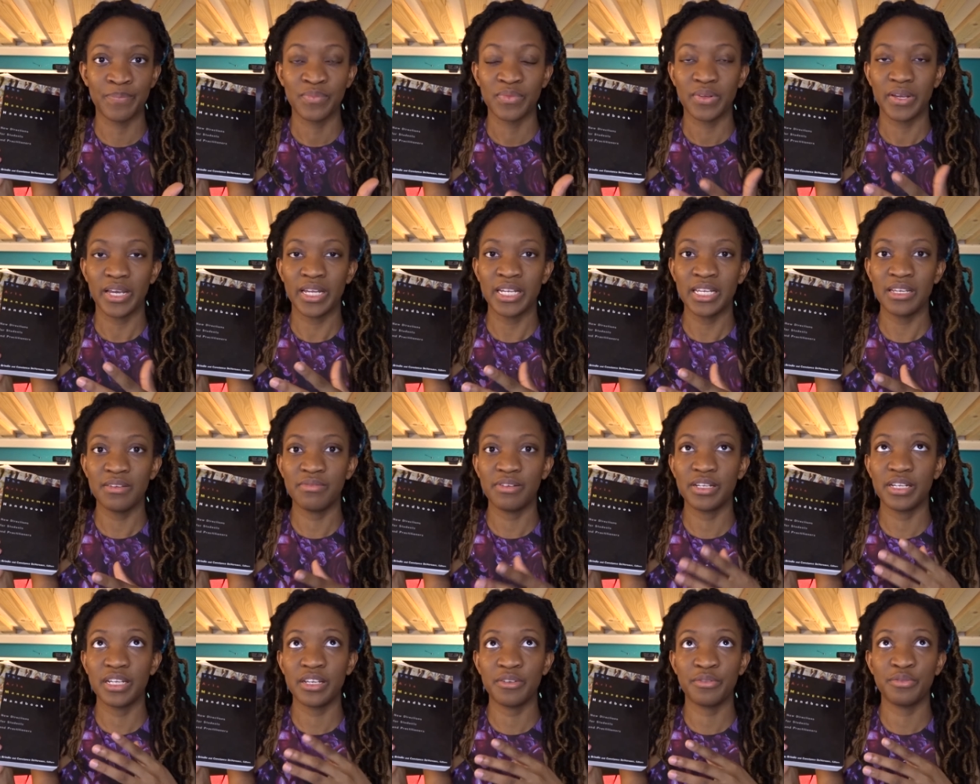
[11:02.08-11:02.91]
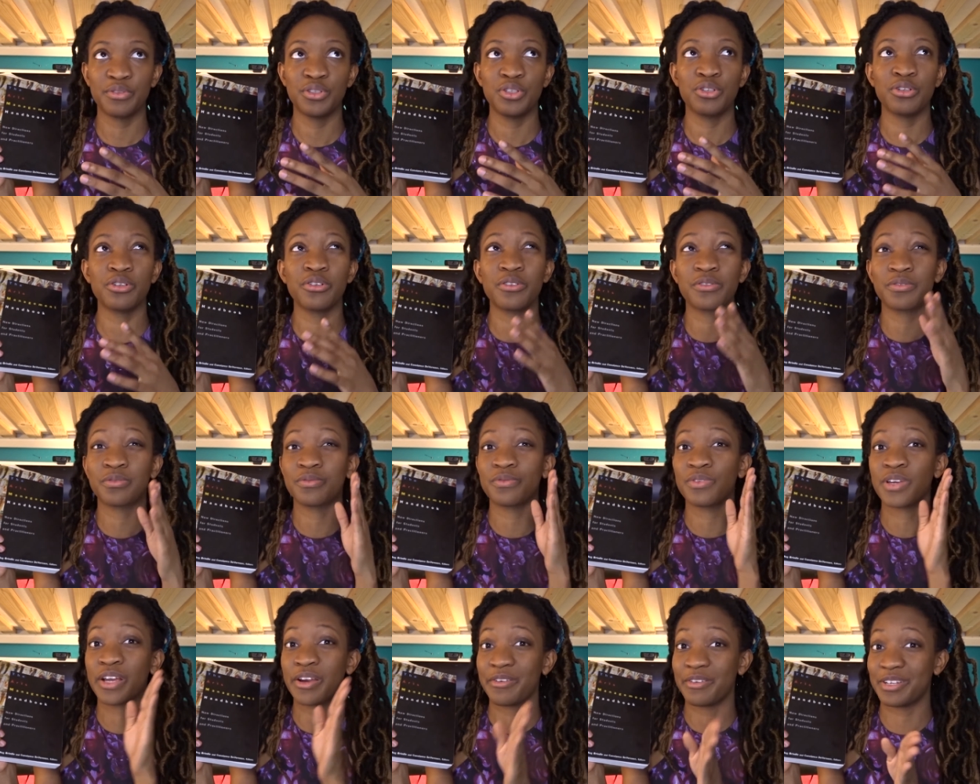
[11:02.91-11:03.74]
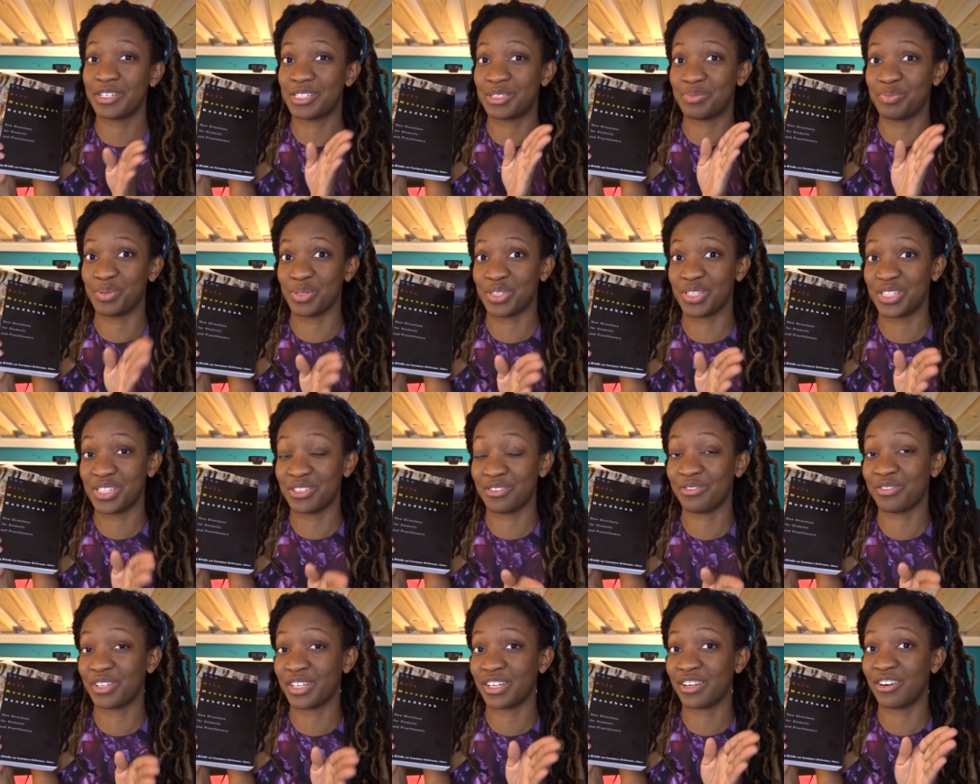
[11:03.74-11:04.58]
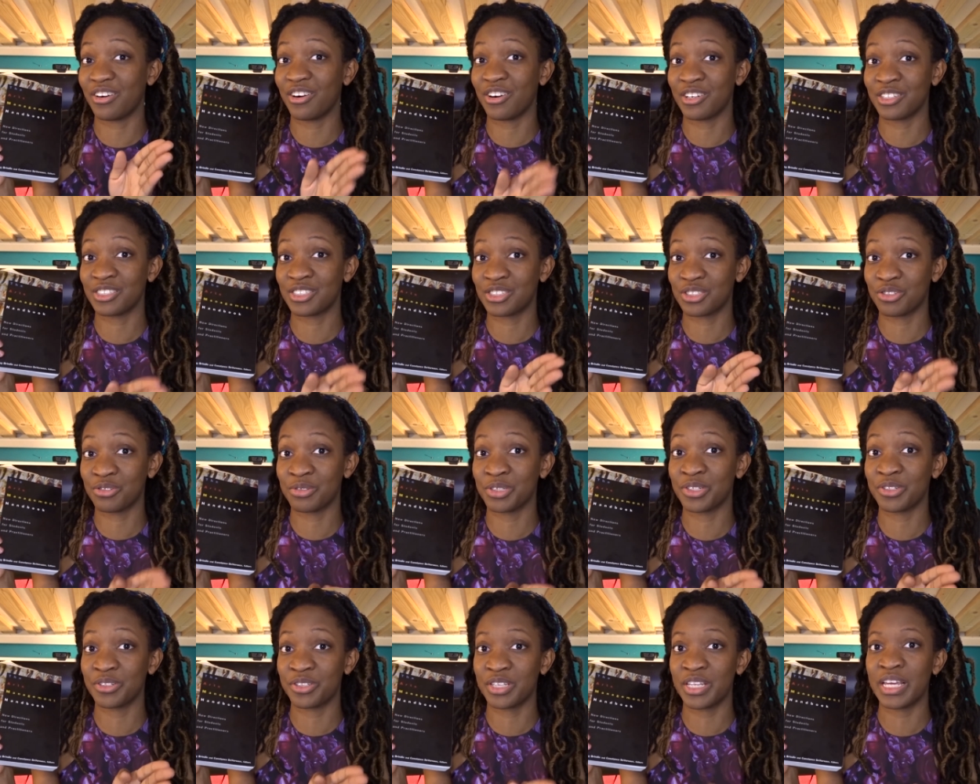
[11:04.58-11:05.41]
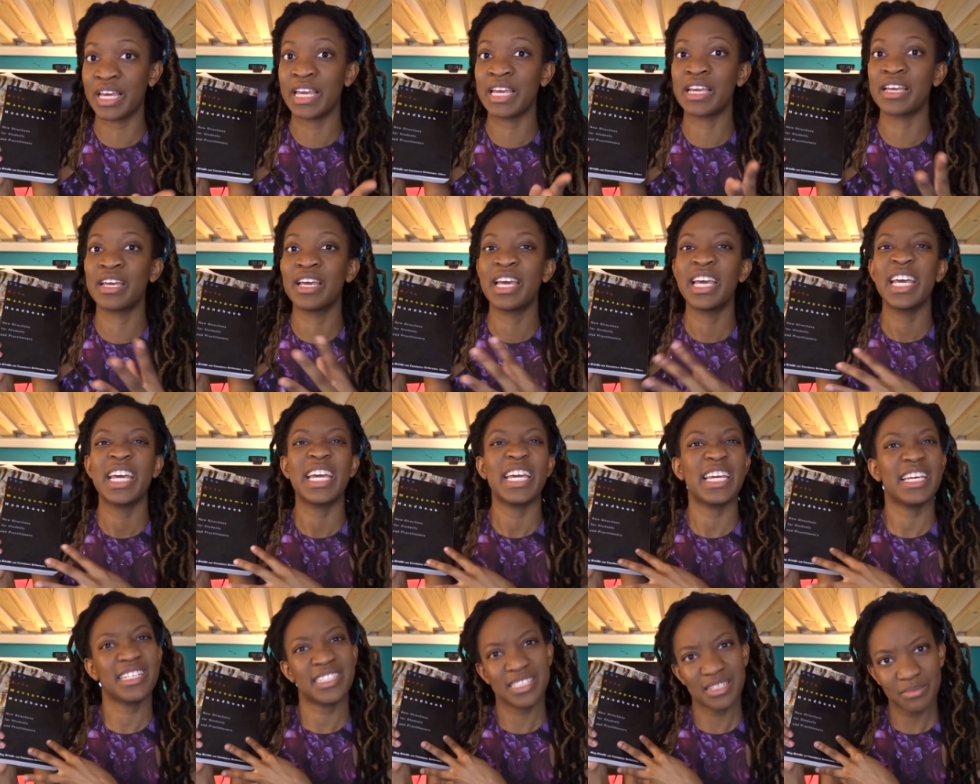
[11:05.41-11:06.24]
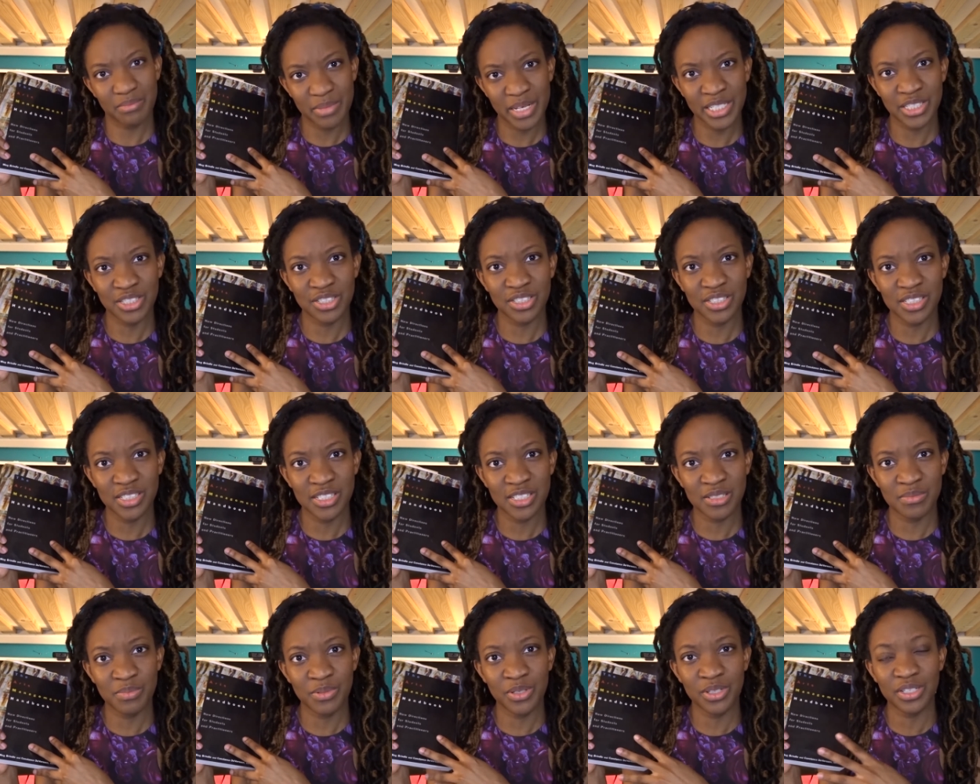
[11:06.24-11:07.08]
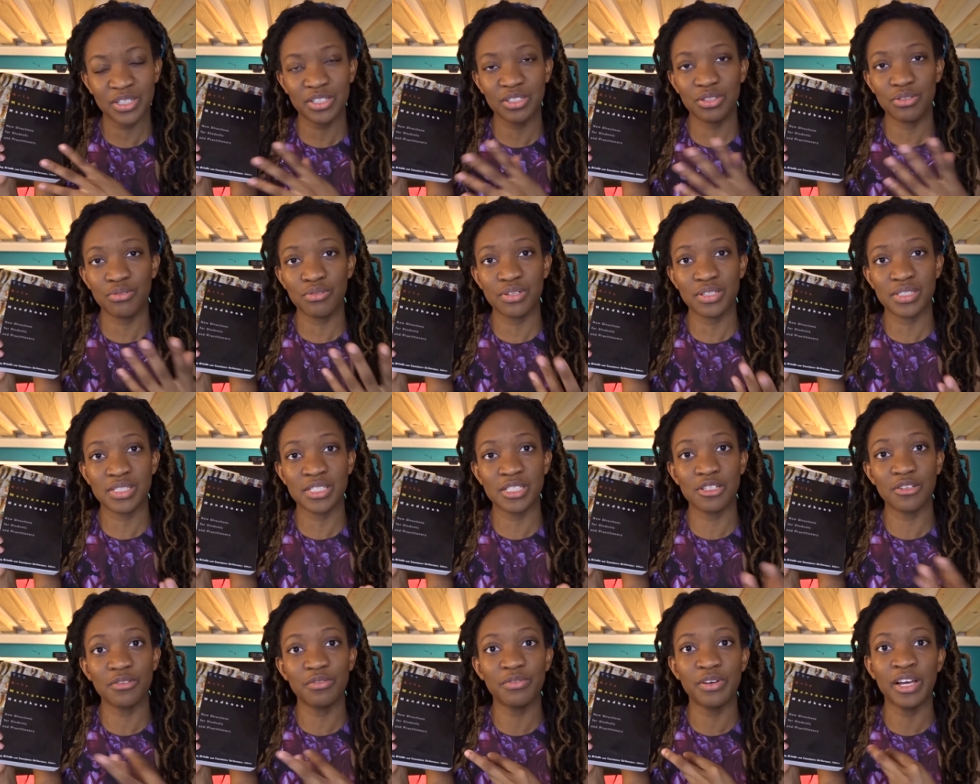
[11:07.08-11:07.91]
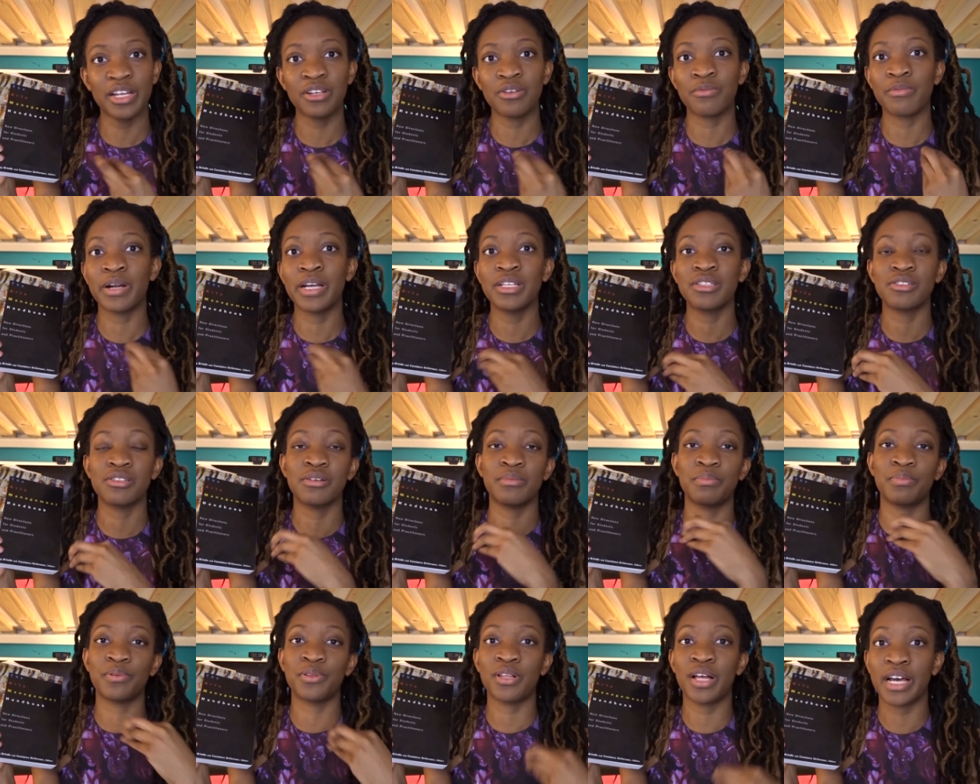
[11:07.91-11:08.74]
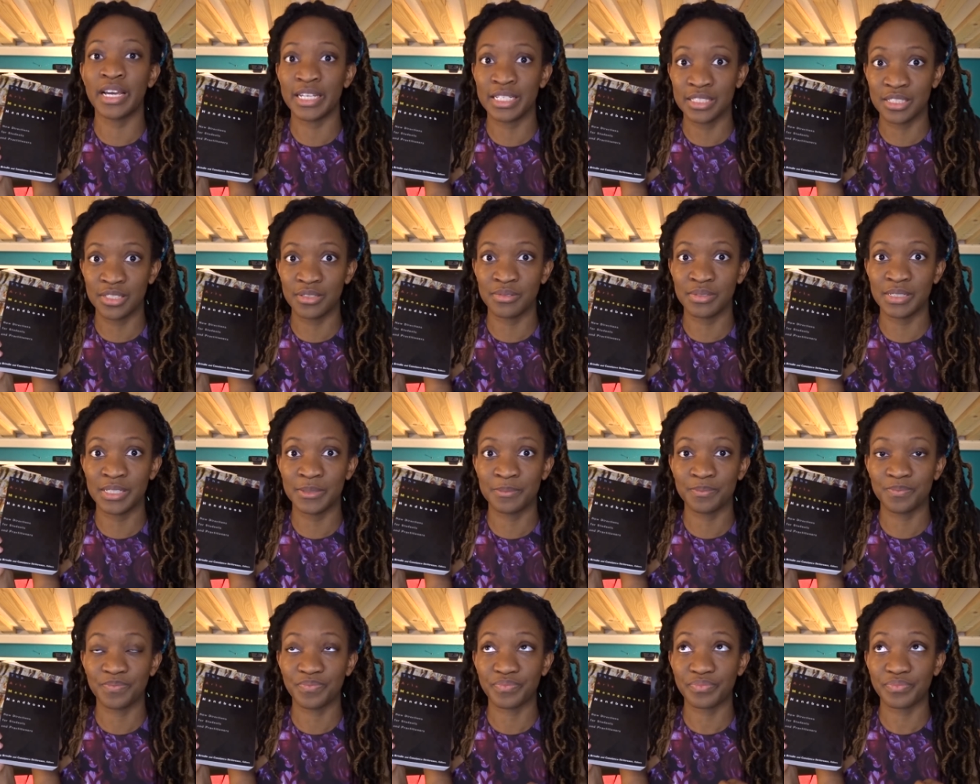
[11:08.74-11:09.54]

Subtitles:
And even if your very specific arts career thing isn't mentioned in this book, you could still find a way to apply it to it.